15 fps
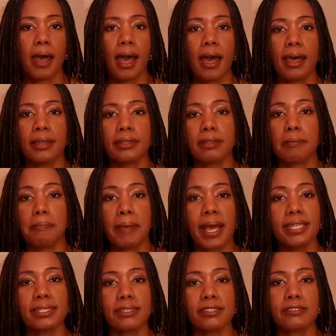And the
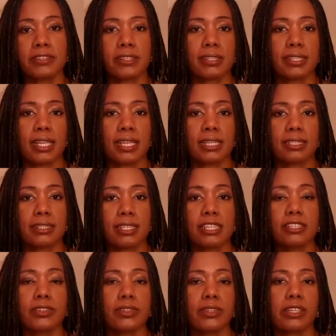best of the things
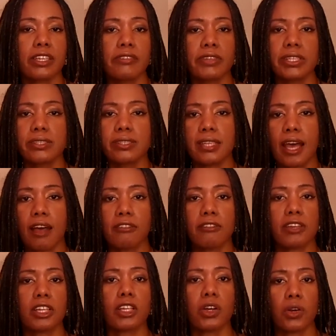is to give
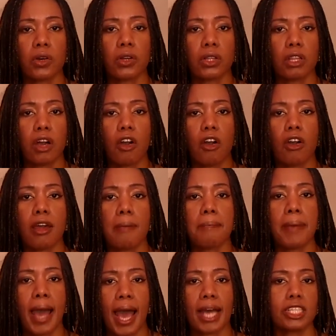yourself a goal or a
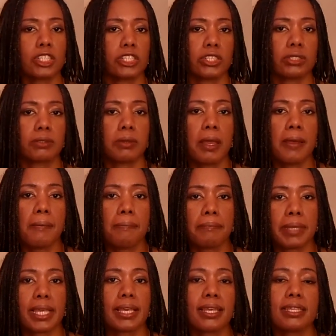passion,
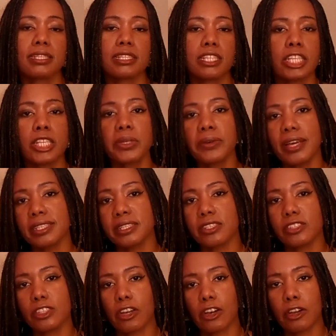because you as
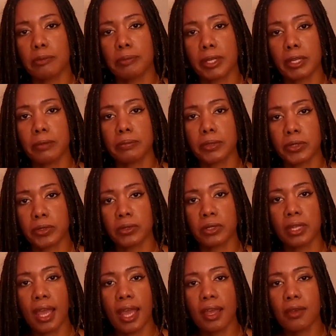a Scorpio
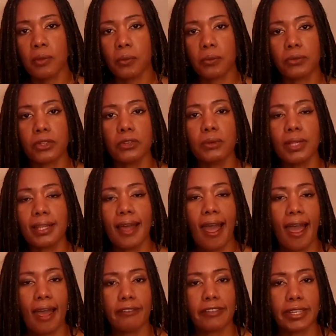moon, you will
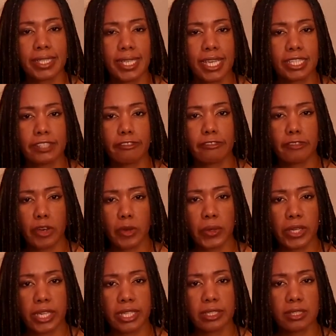have intense
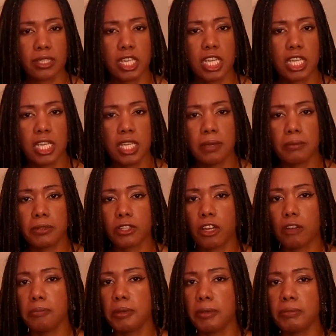focus.
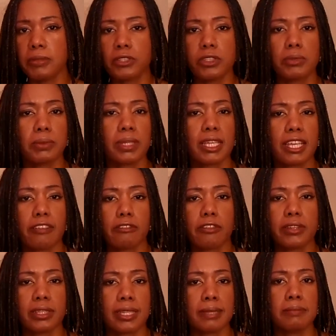Scorpio moons will give
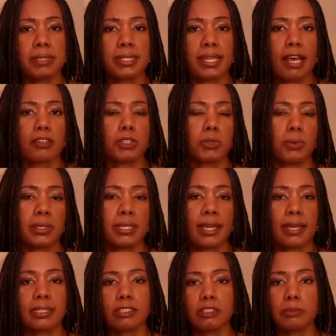themselves
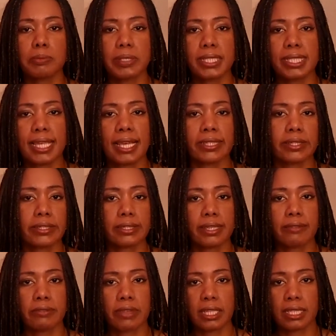100% to
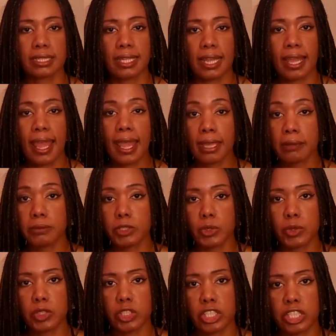something they aim
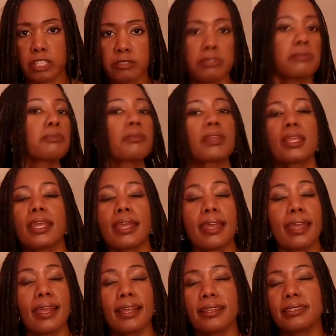to achieve
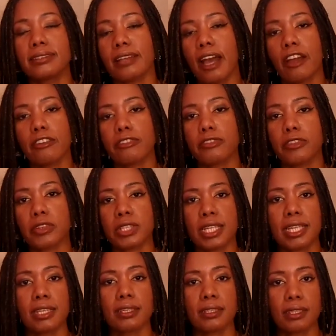and are
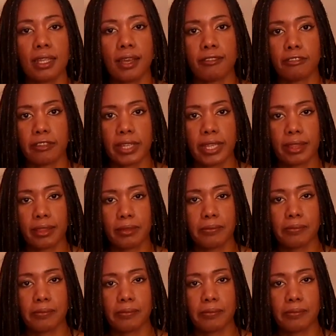fully in love with.